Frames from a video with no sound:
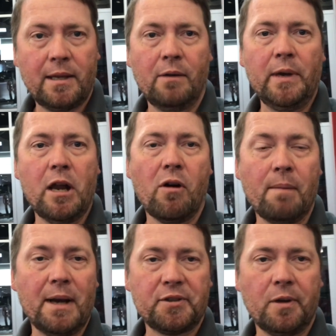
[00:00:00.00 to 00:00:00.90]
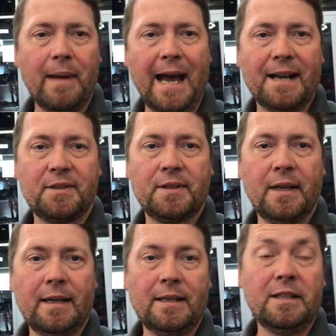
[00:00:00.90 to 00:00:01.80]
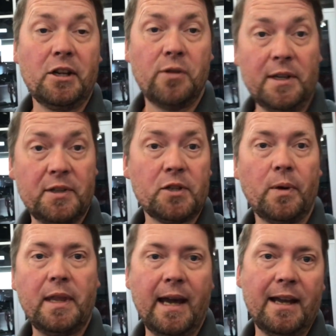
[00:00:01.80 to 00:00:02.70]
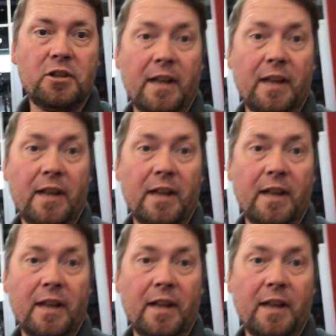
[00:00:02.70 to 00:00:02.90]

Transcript: we know our muscle mass decreases with age.